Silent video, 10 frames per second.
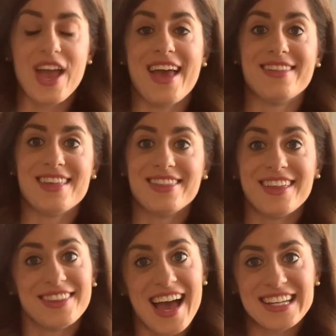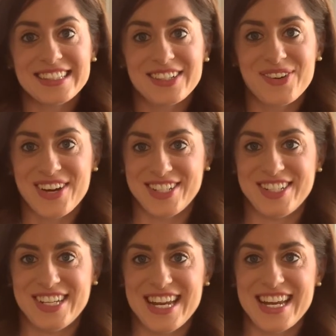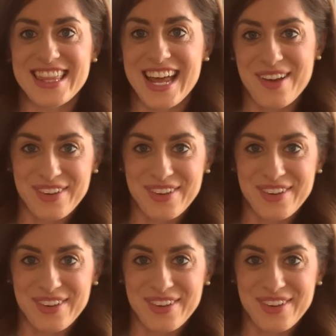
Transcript: Okay, and then the last question that I'm